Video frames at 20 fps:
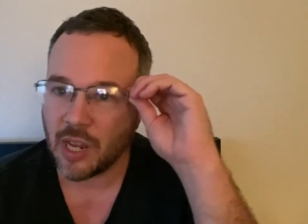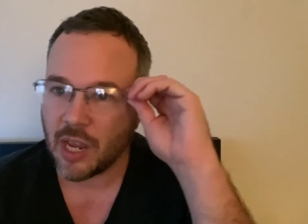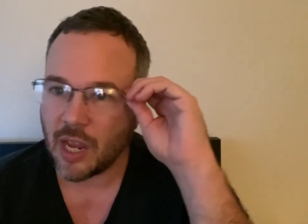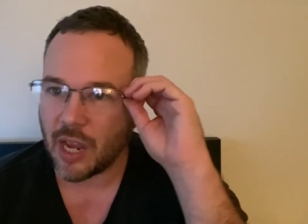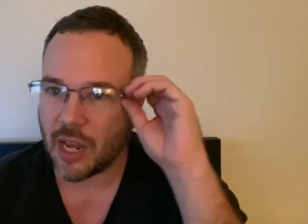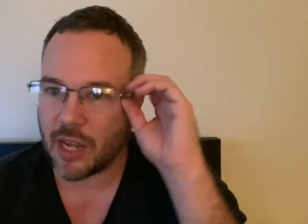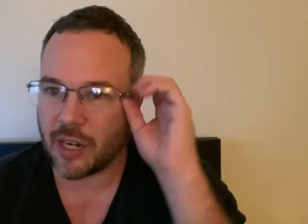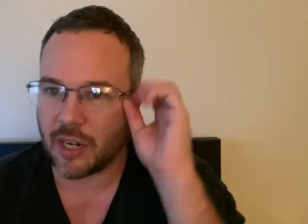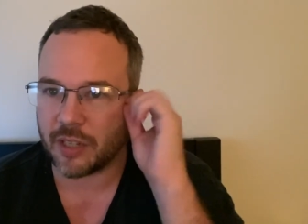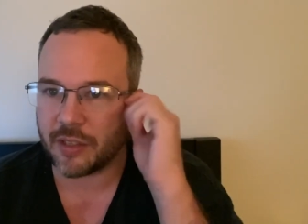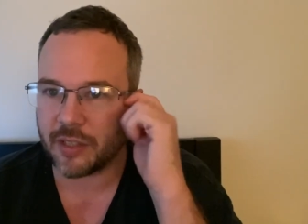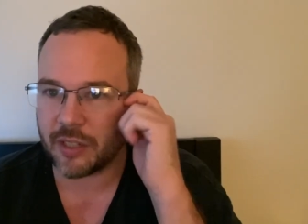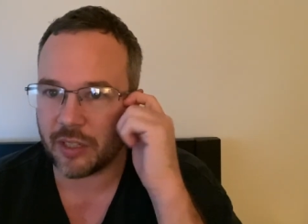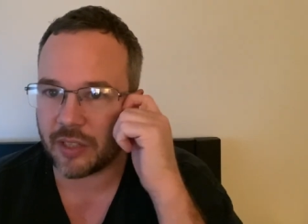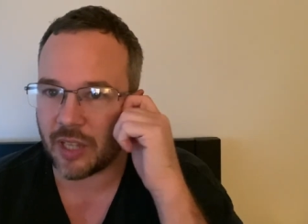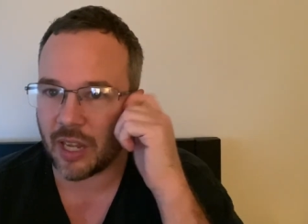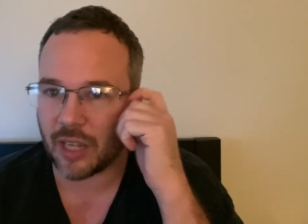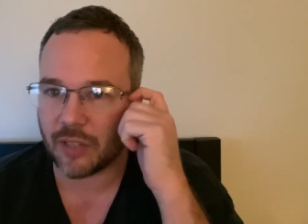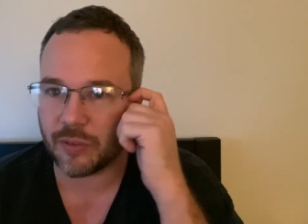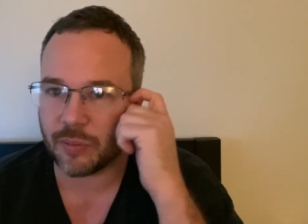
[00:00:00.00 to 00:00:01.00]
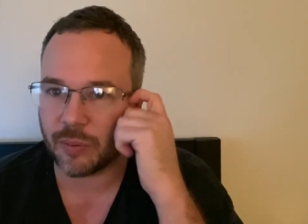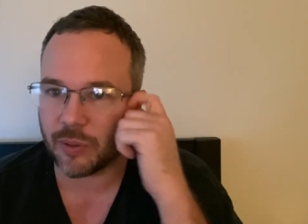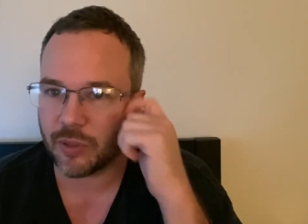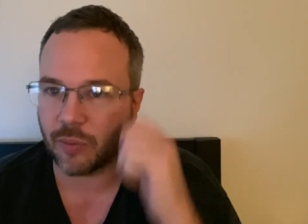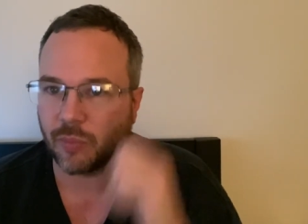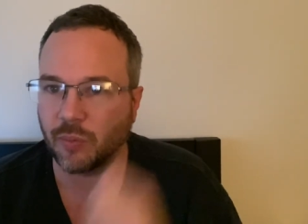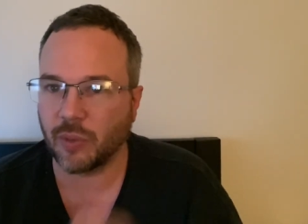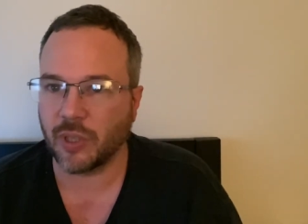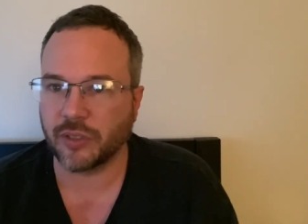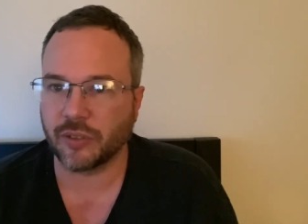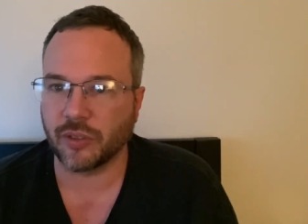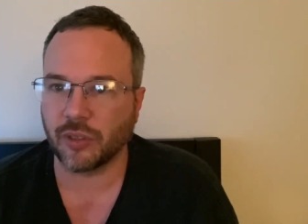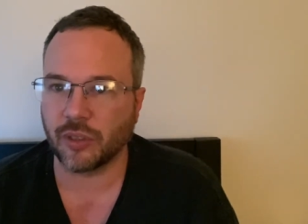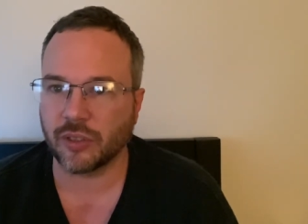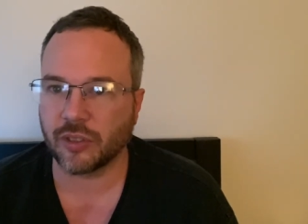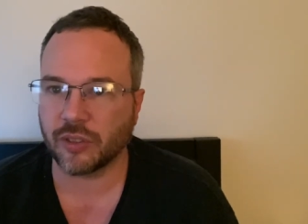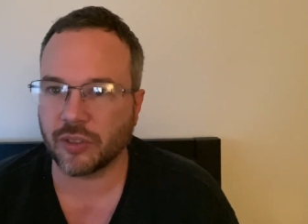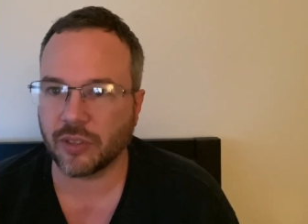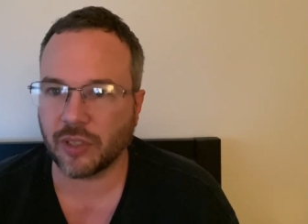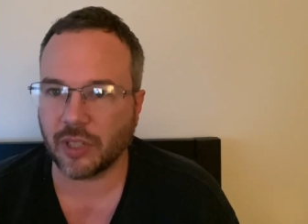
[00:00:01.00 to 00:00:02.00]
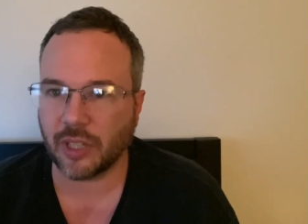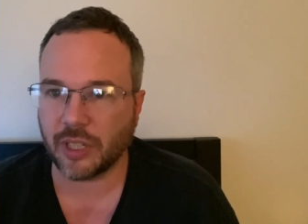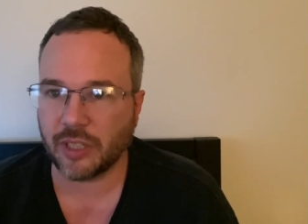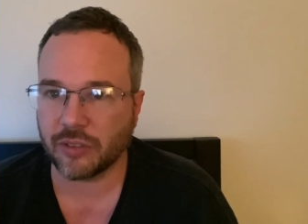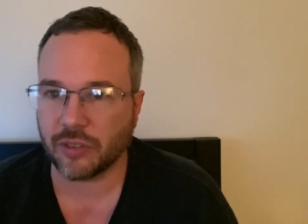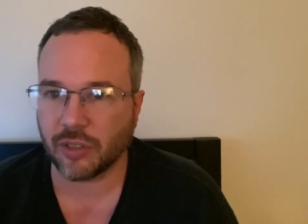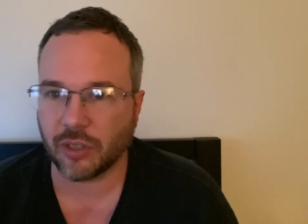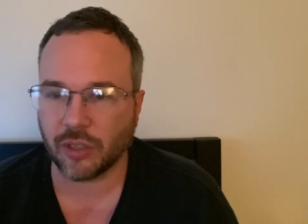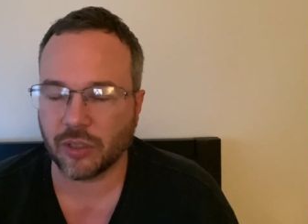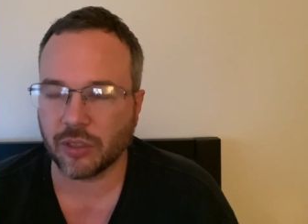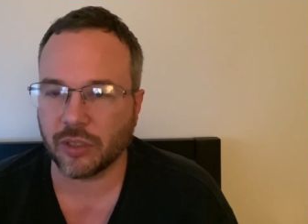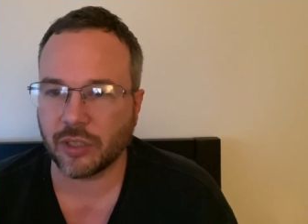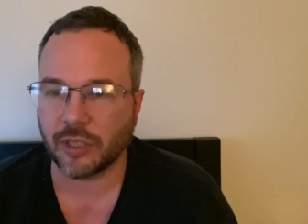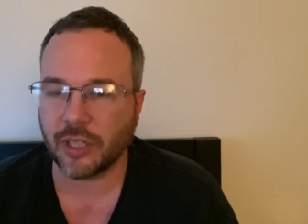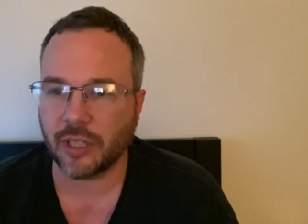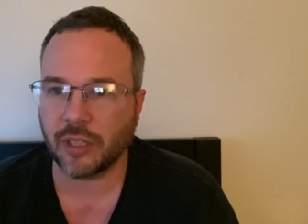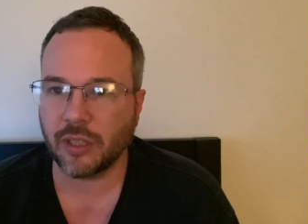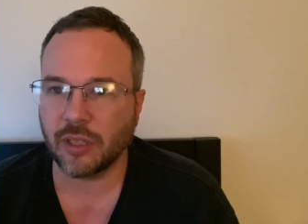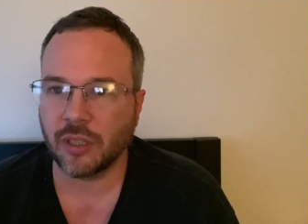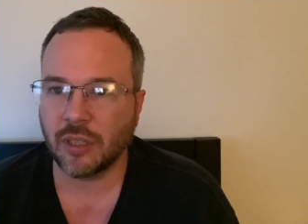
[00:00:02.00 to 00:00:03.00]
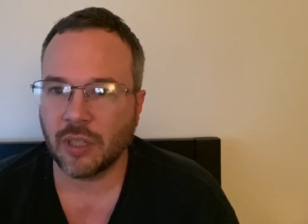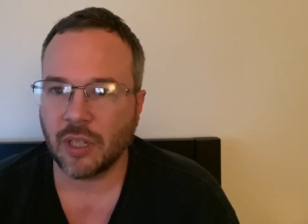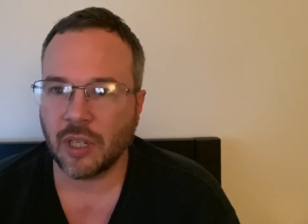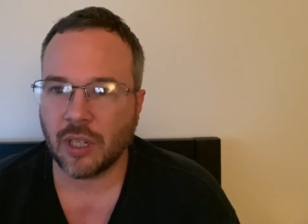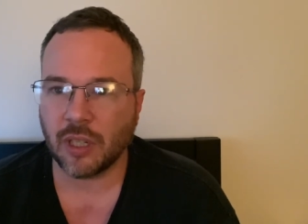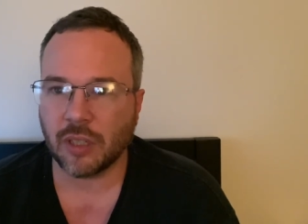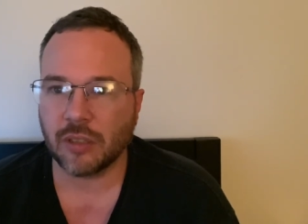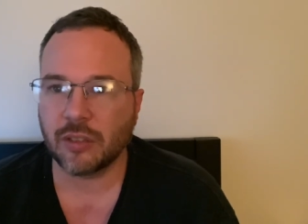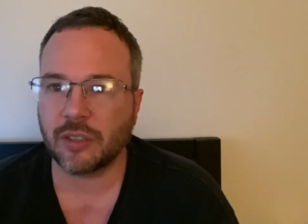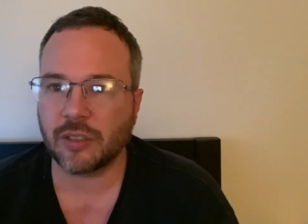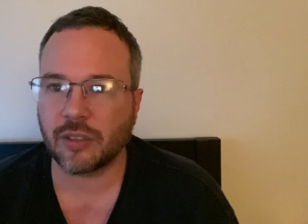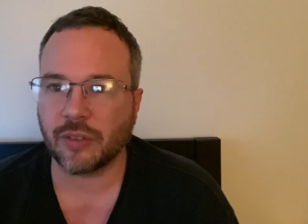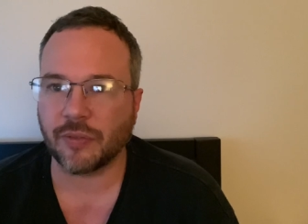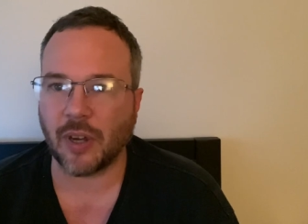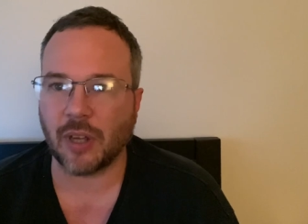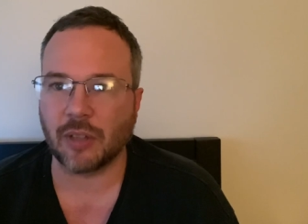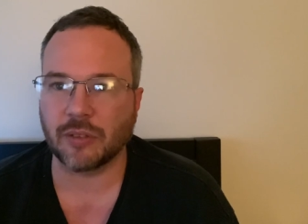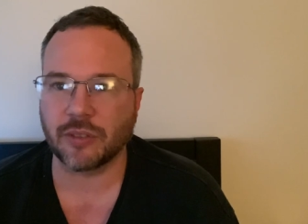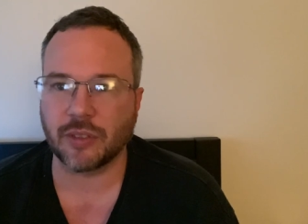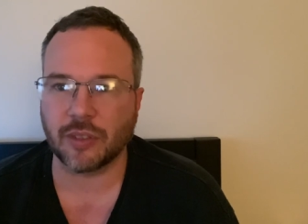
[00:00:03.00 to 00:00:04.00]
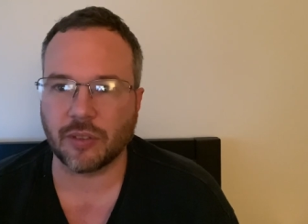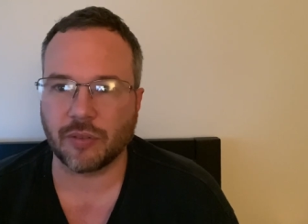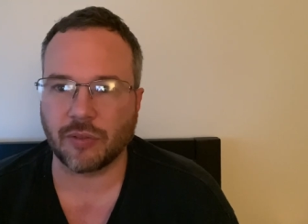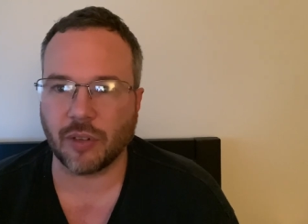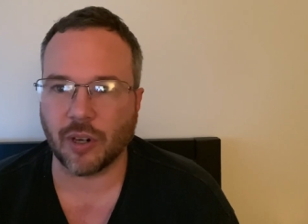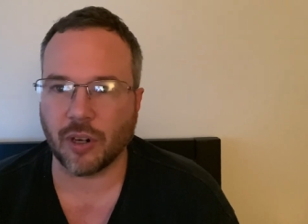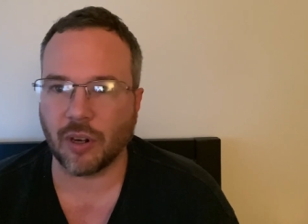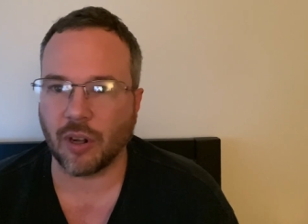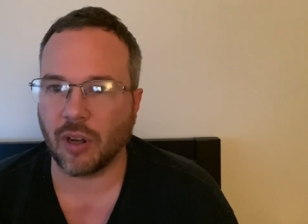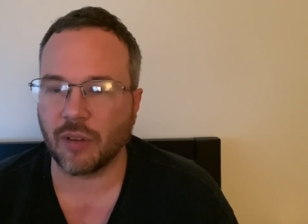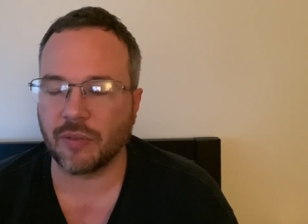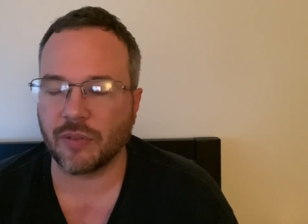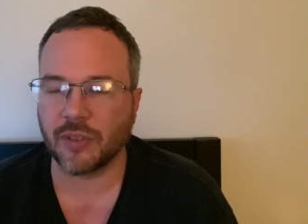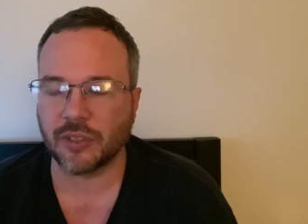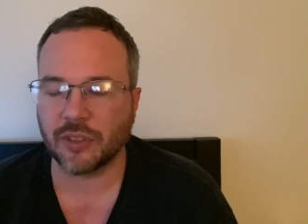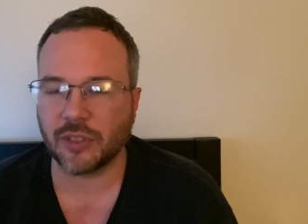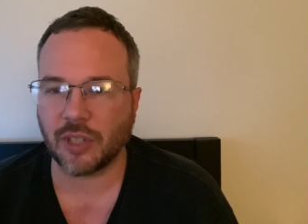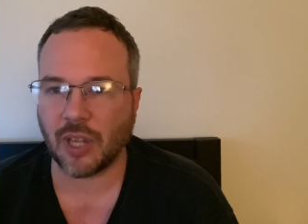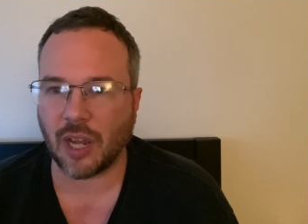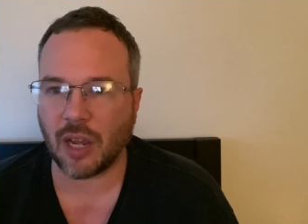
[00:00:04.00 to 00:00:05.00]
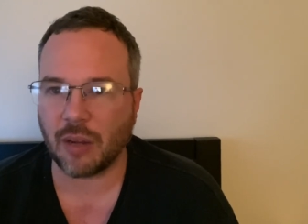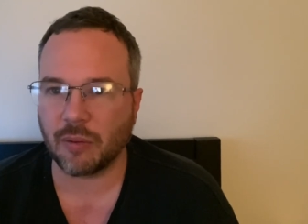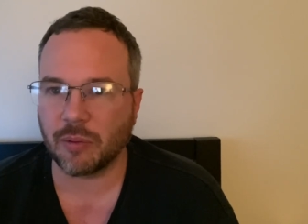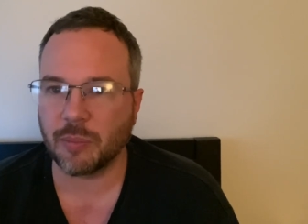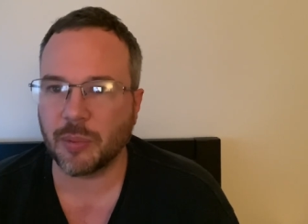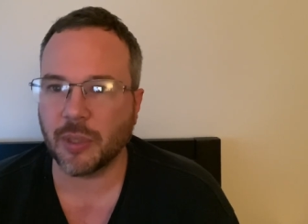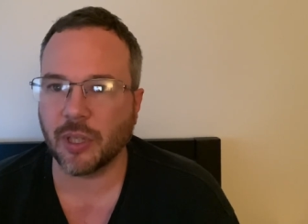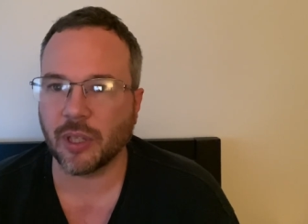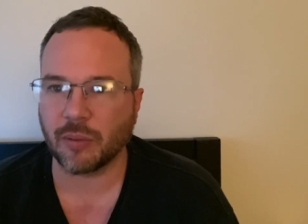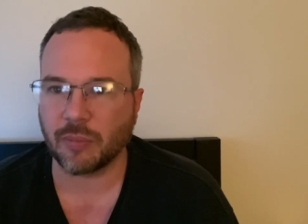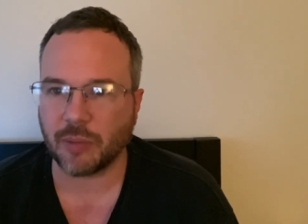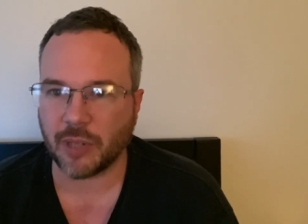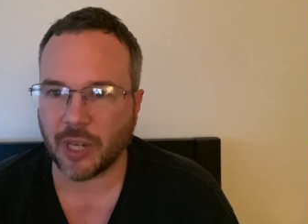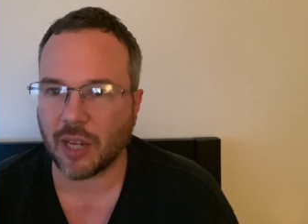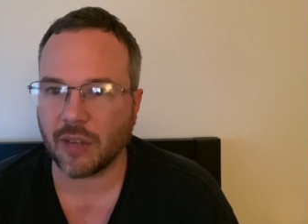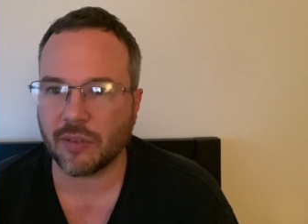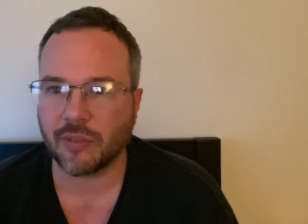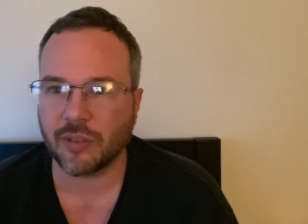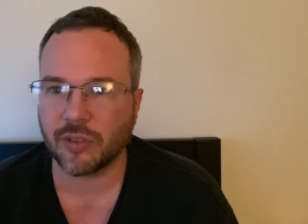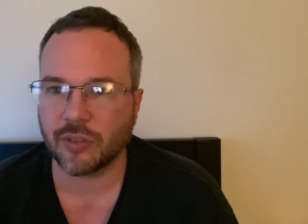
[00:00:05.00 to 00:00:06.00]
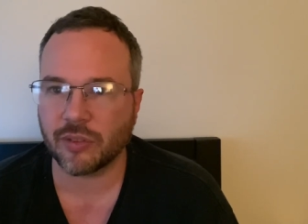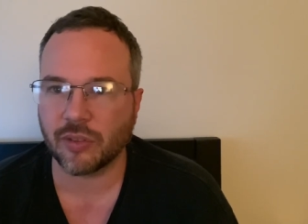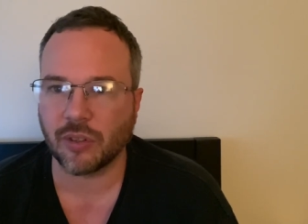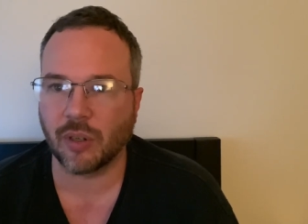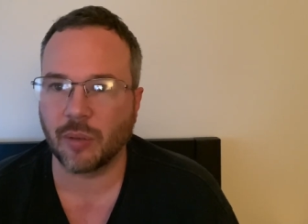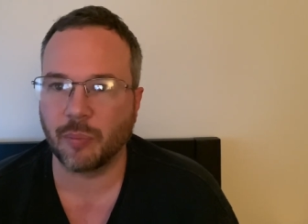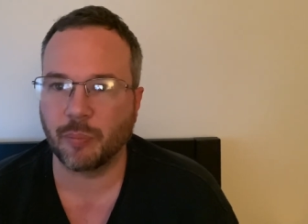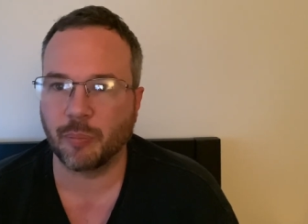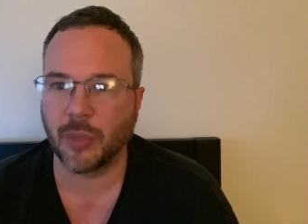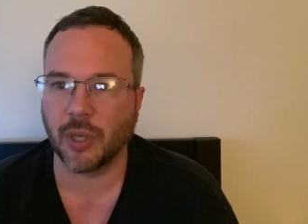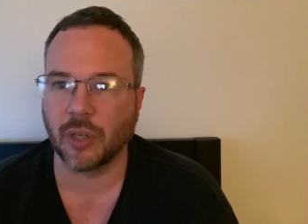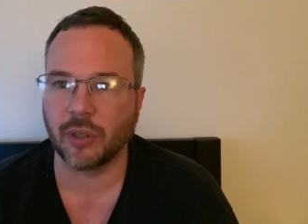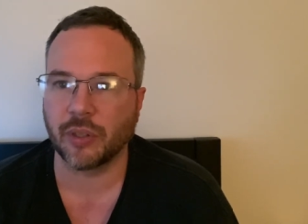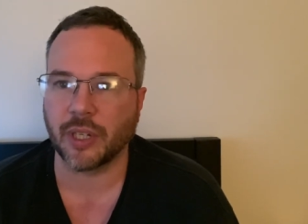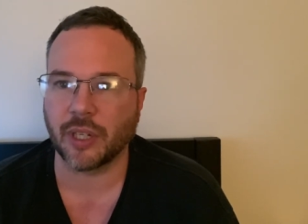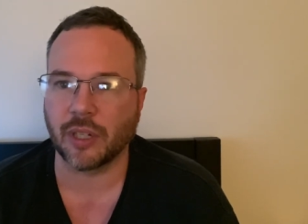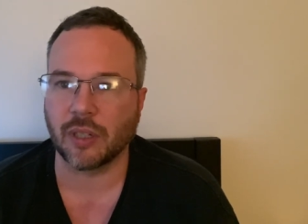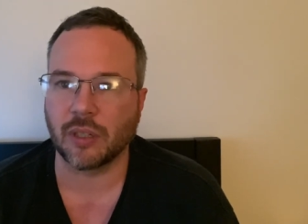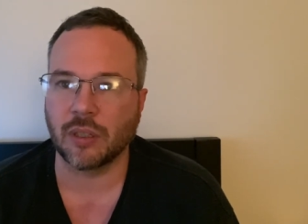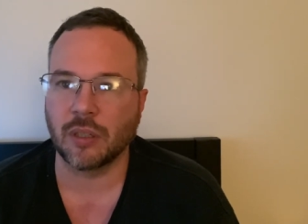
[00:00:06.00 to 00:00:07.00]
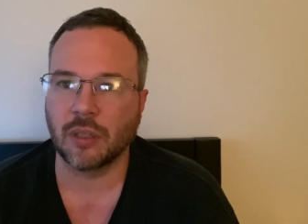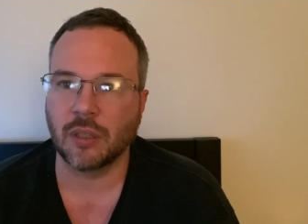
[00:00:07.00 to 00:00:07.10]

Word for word: And I think that's what the Wizards internally, at least if I was in the front office, I would be like, we have to start building